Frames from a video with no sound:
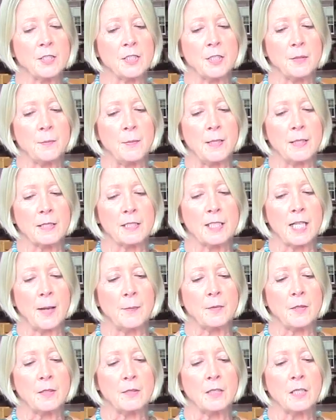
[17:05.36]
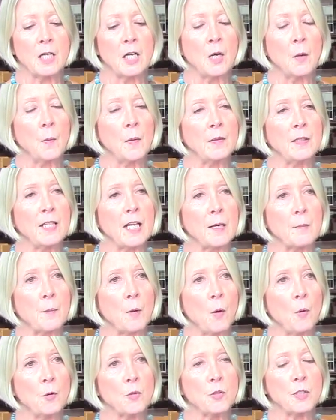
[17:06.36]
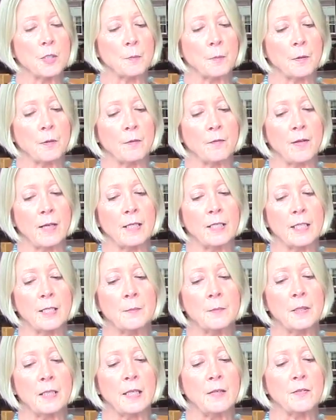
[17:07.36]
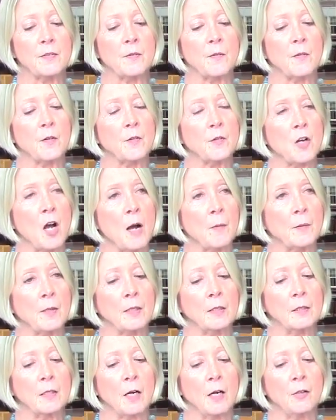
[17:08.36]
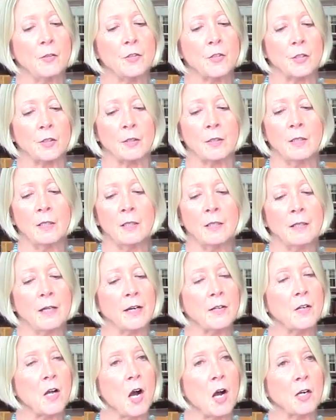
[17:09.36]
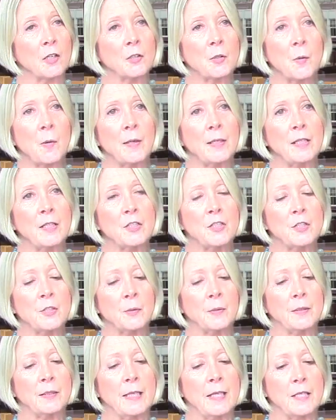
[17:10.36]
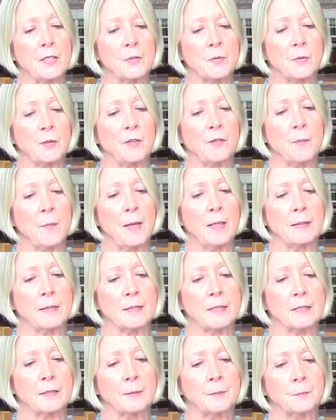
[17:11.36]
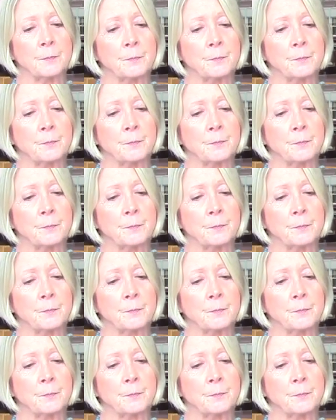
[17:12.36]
to be accepted when they oppose the prevailing beliefs of the dominant culture, an ongoing issue in the history of medicine.